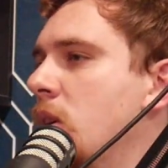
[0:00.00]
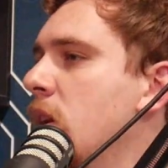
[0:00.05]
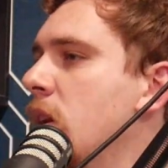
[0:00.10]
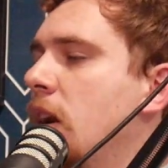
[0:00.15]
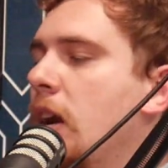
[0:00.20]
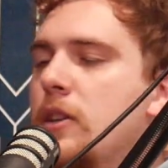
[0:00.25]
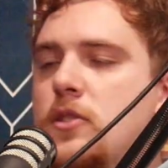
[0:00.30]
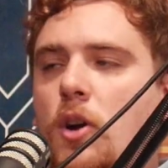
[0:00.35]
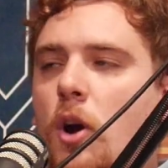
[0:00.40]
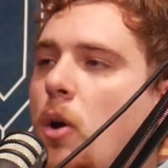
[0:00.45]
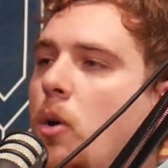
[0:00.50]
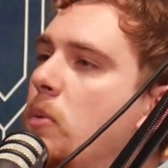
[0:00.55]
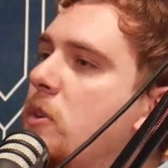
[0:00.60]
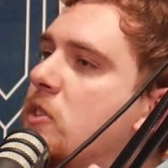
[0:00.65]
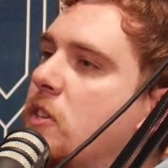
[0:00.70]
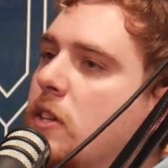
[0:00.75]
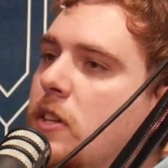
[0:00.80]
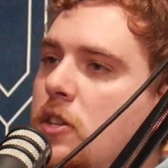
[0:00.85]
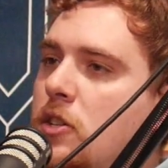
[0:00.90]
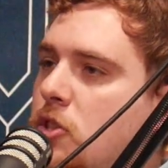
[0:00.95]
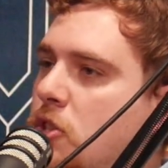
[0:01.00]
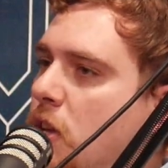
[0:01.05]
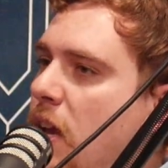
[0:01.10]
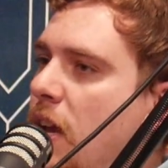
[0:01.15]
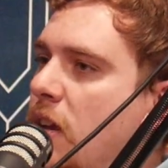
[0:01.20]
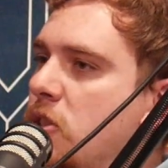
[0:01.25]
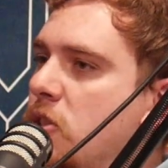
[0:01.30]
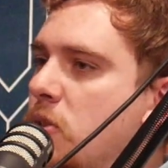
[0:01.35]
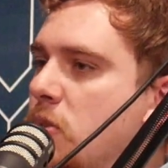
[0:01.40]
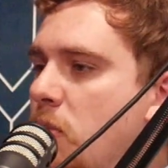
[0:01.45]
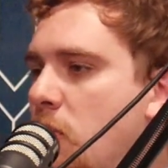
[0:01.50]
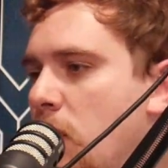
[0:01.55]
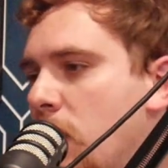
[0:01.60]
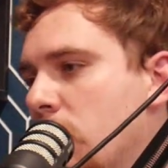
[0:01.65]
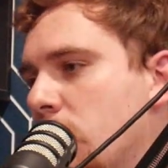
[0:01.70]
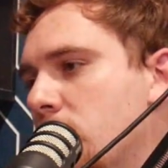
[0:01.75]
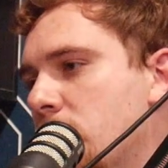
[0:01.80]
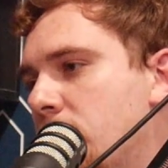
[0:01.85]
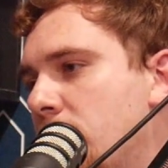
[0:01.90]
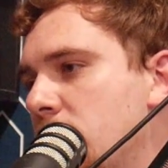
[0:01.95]
It's always going to change,
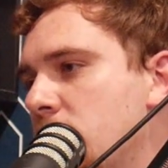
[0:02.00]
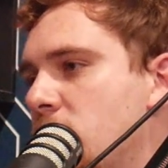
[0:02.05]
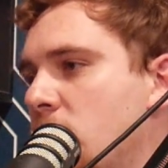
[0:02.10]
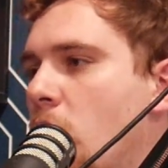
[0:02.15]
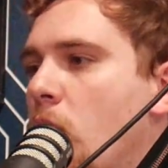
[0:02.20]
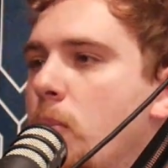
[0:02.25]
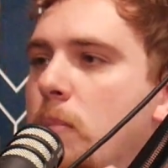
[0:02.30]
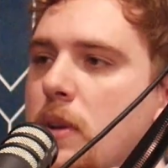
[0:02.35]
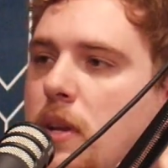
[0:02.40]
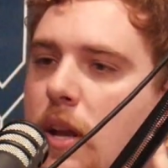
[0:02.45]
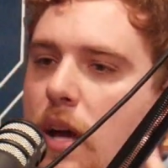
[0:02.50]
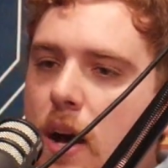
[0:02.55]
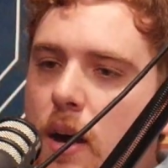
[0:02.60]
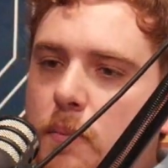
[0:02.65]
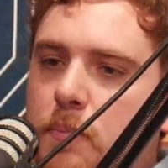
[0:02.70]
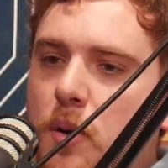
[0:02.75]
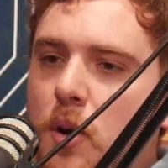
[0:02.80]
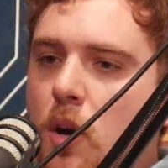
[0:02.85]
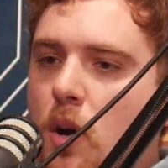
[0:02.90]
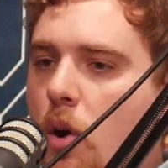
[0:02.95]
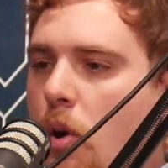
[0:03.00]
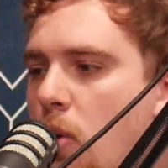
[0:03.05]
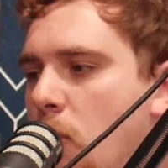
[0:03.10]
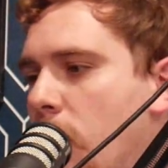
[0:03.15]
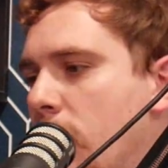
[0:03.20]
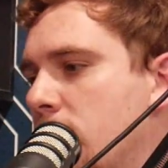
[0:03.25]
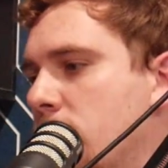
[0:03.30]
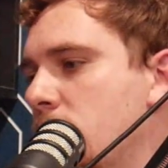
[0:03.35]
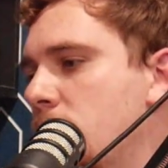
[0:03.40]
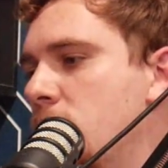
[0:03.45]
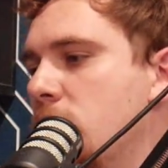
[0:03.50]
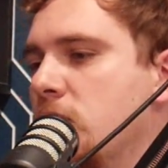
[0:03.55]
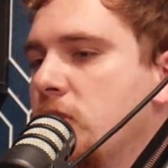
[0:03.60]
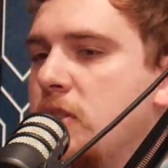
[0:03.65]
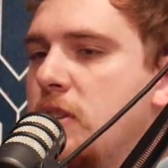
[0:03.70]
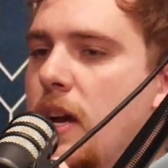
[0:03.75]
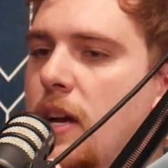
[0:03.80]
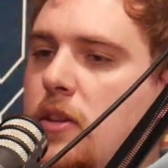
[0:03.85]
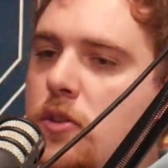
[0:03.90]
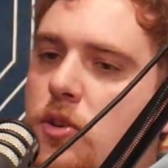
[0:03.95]
whether things open up or whether you
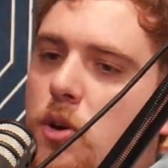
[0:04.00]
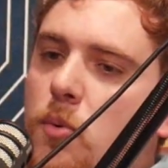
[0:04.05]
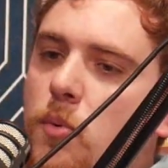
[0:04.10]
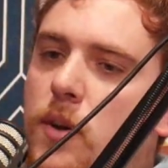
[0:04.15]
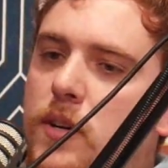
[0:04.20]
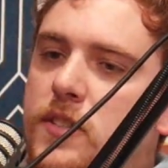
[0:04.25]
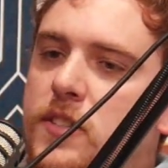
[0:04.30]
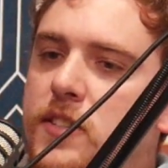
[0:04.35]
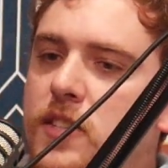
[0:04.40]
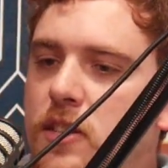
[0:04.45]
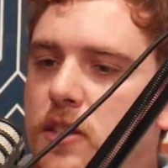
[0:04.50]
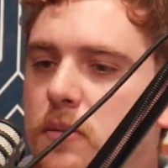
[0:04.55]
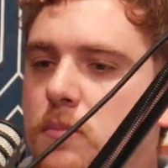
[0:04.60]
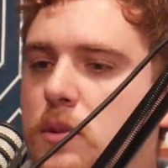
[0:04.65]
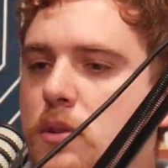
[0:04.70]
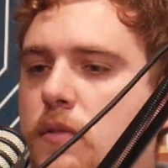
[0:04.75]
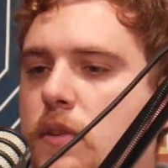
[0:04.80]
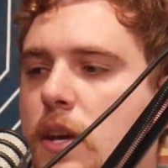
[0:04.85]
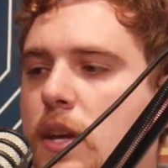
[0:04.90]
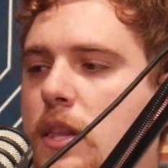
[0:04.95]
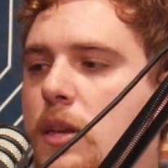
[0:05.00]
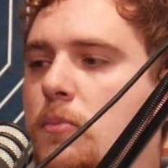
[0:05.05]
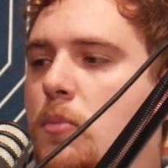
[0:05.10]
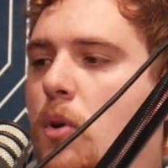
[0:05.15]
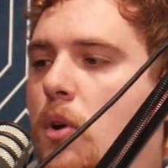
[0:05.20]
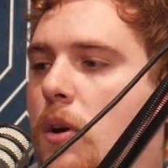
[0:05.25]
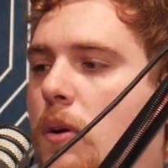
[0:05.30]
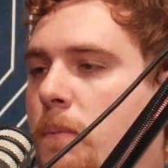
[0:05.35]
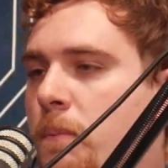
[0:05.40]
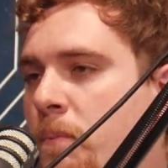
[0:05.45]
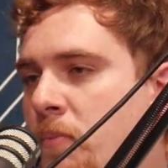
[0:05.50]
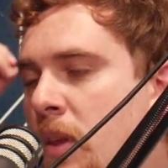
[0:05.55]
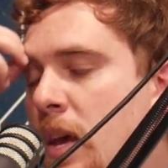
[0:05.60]
decide you don't want to see the movie anymore.